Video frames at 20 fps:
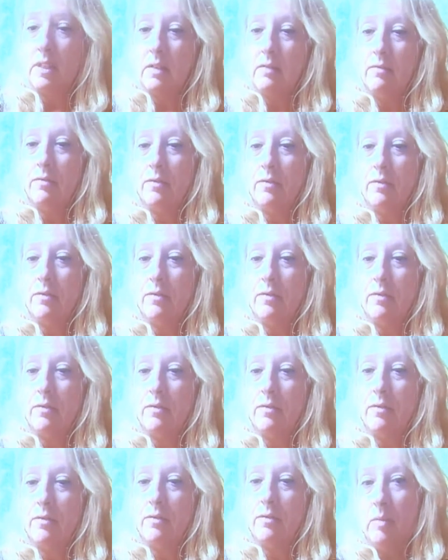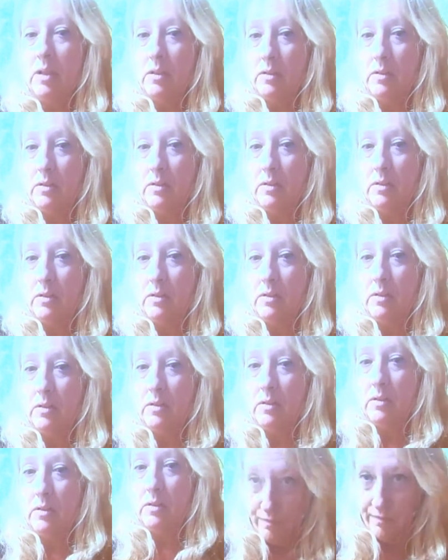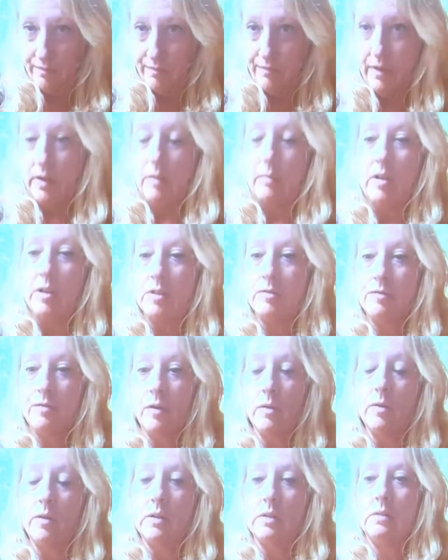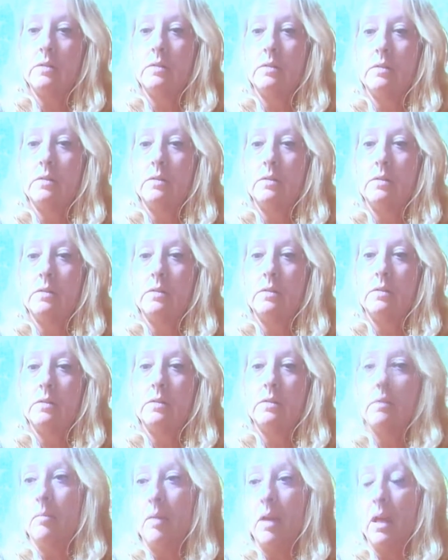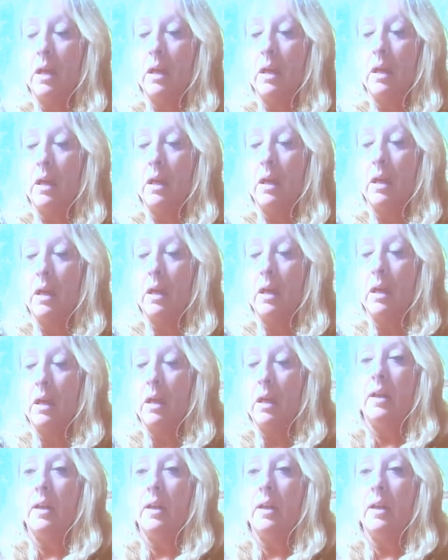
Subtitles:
men can be very much focused on men, but